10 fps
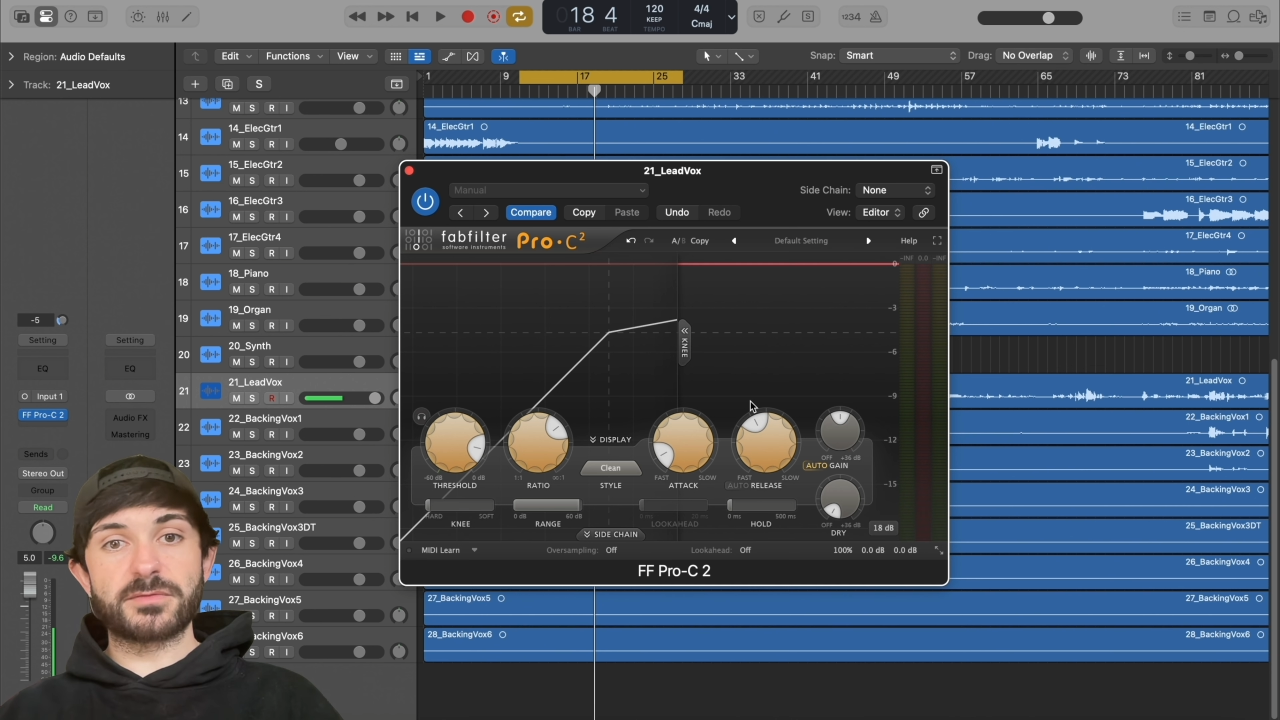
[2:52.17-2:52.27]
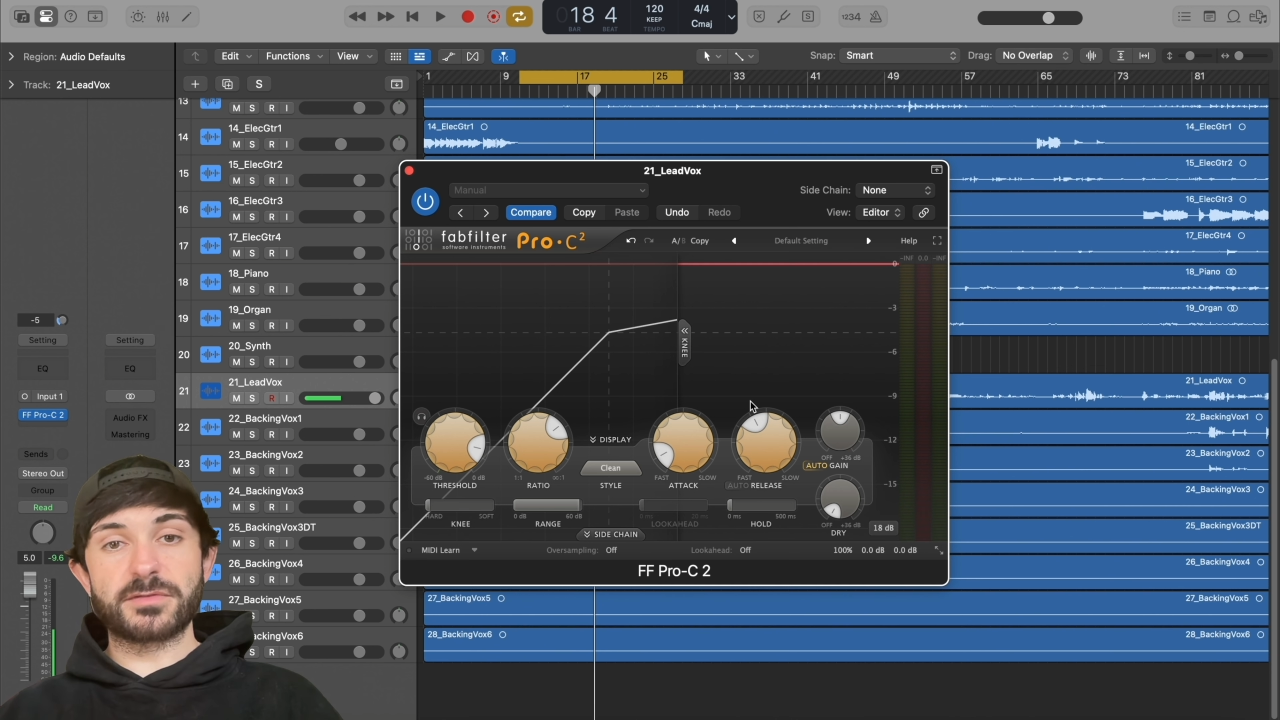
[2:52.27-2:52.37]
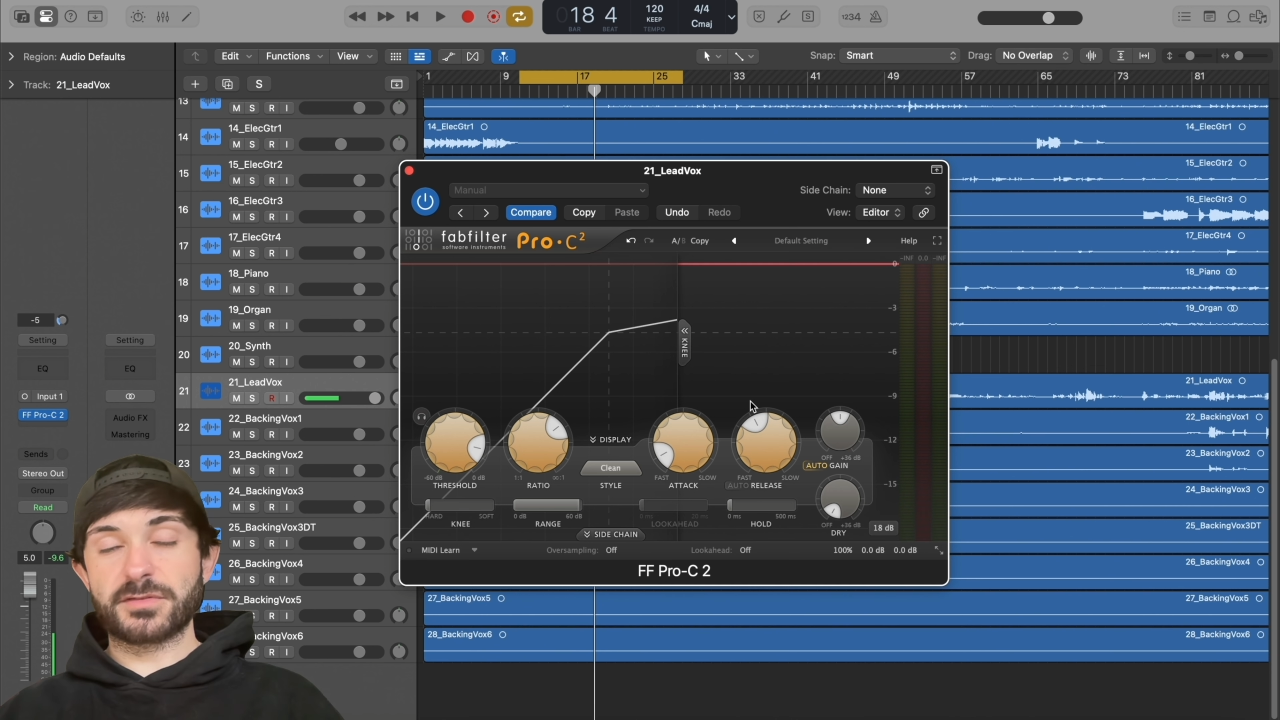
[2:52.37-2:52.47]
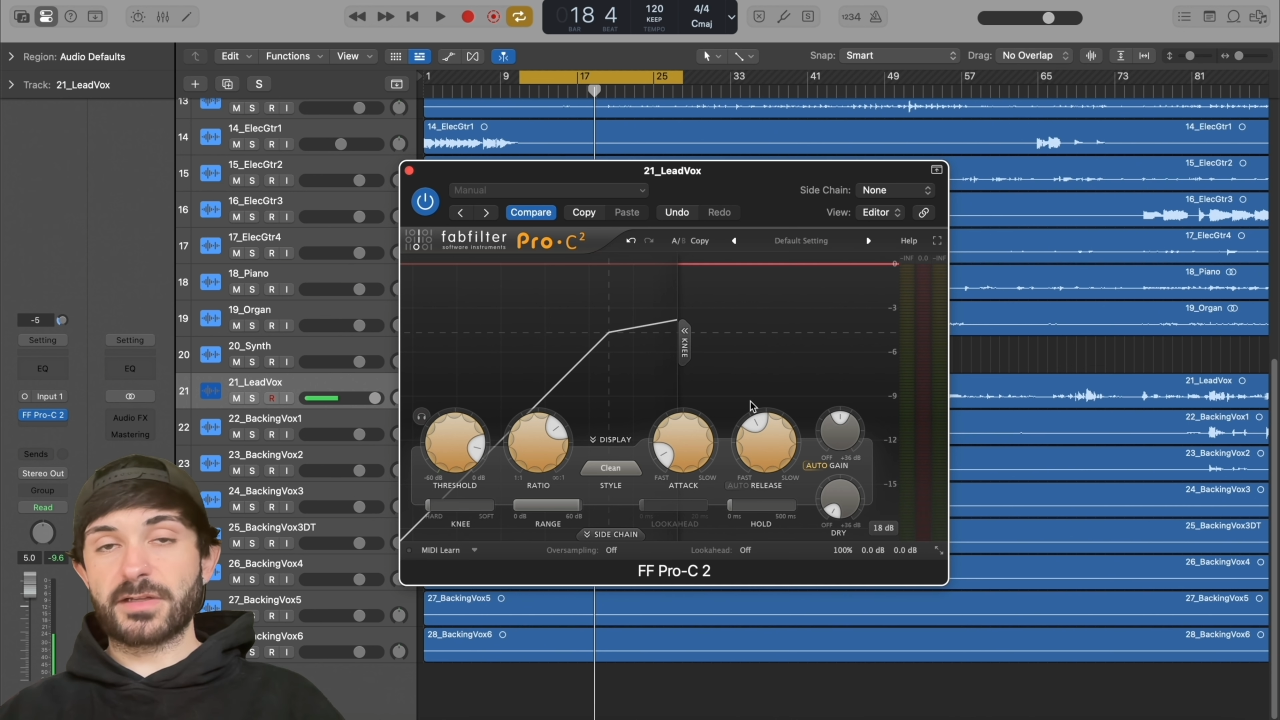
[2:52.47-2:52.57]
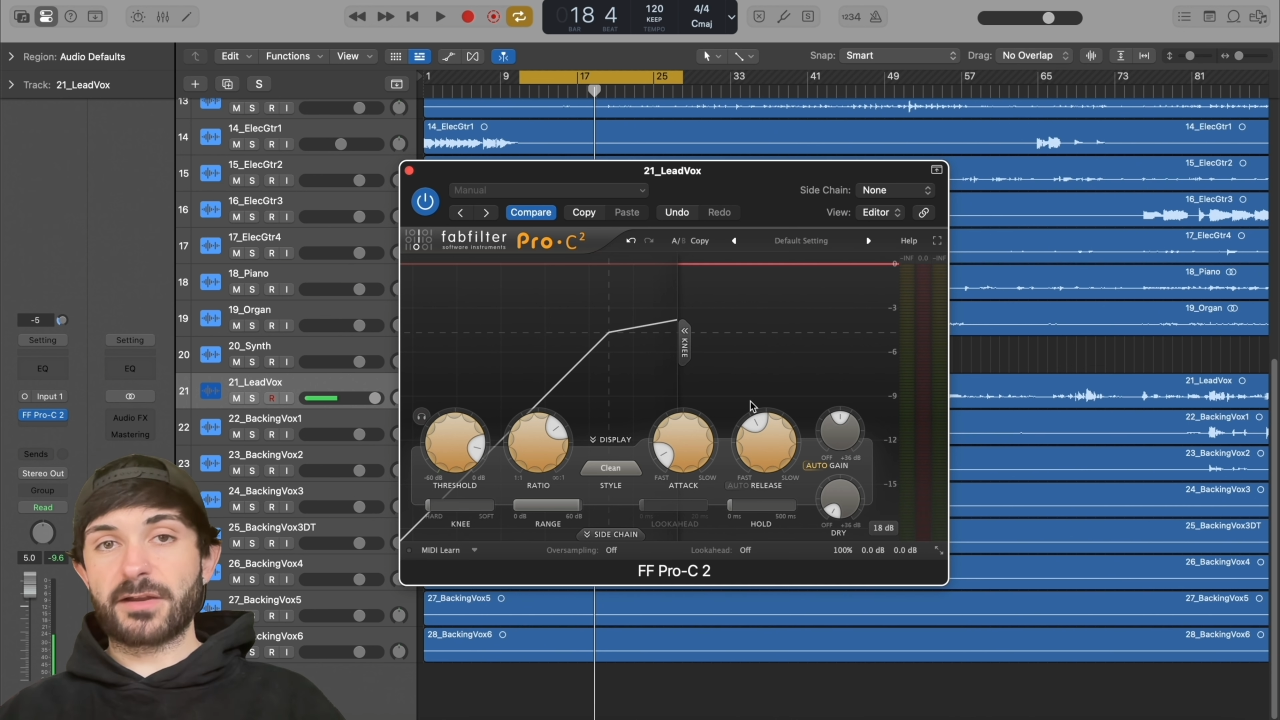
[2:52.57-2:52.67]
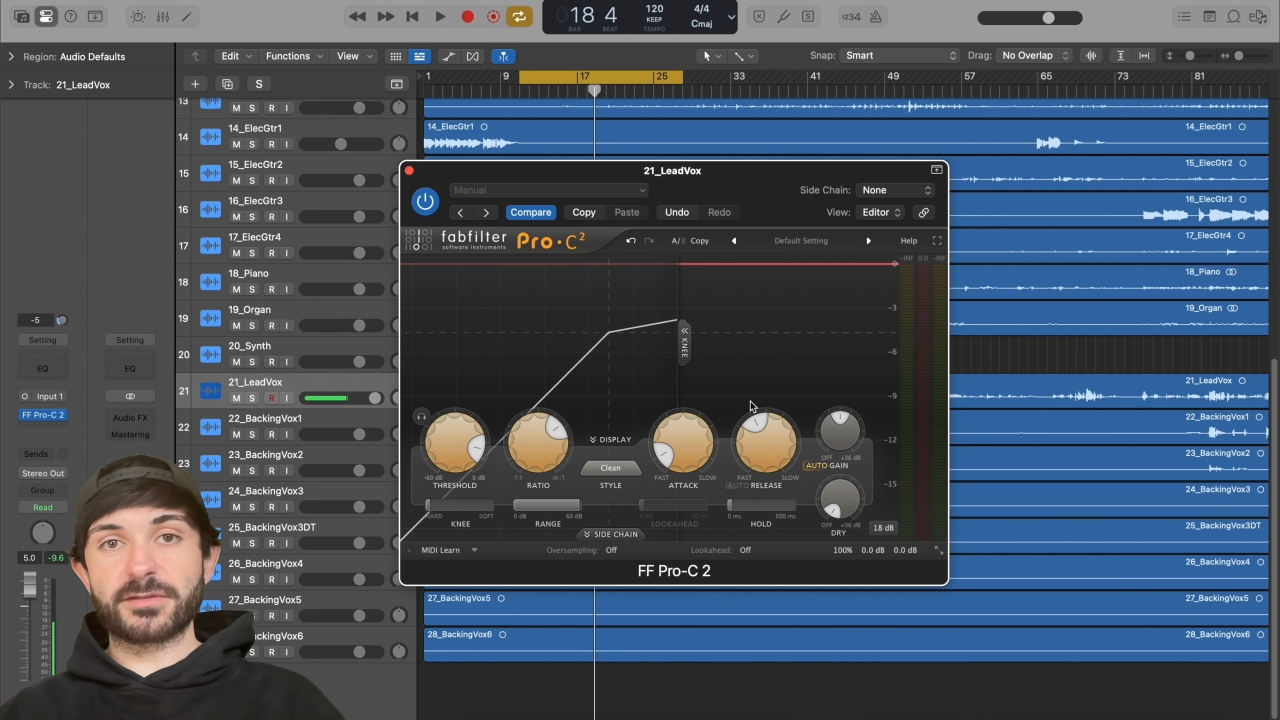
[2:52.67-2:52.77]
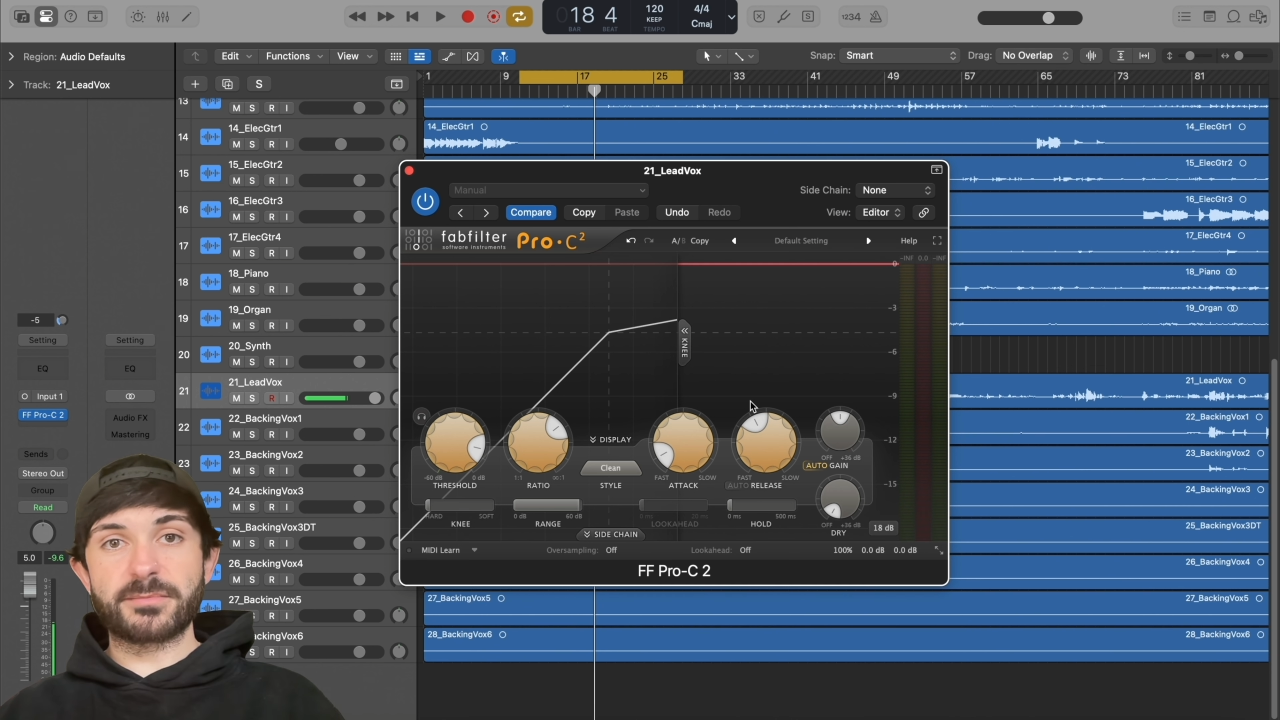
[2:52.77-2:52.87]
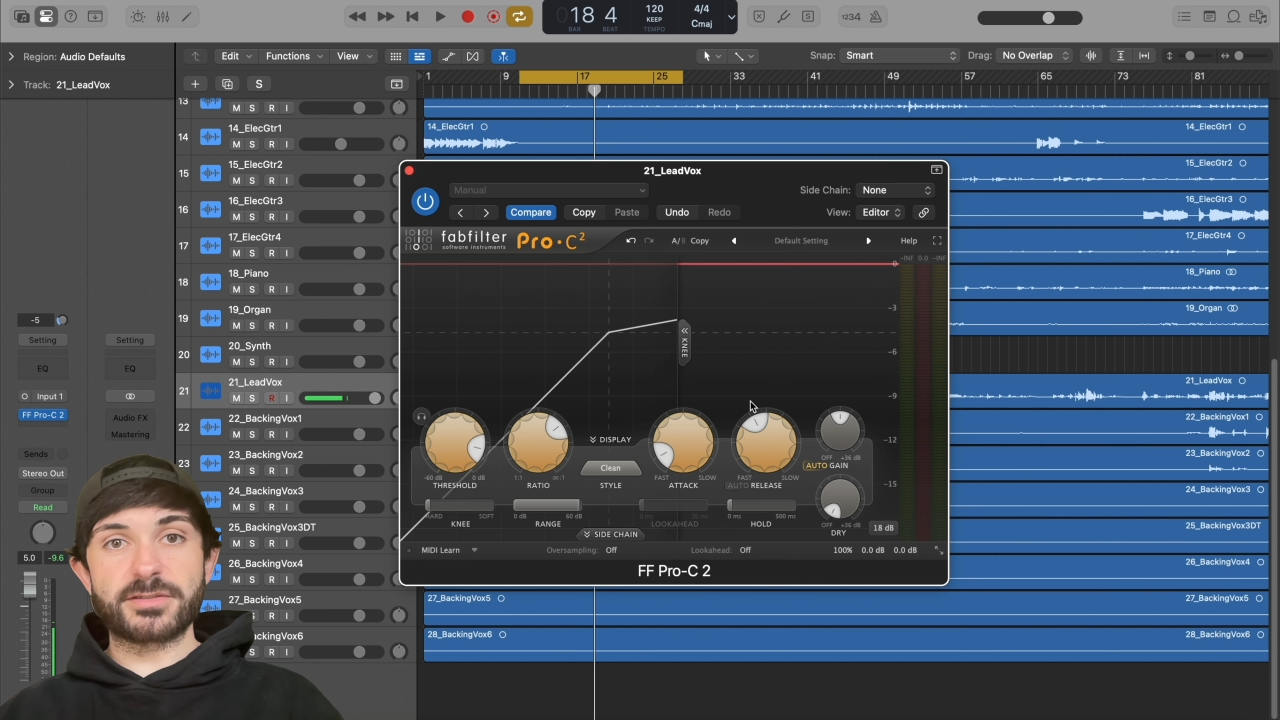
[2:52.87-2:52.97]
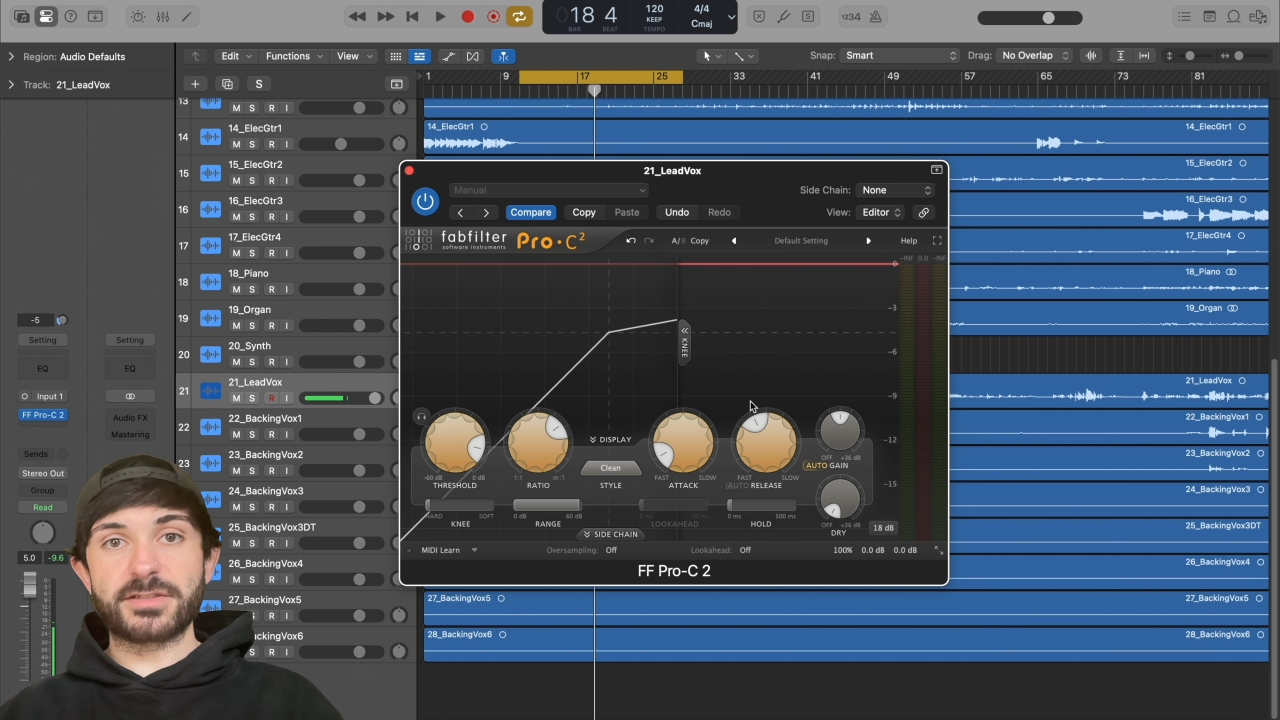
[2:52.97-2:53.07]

There's not really much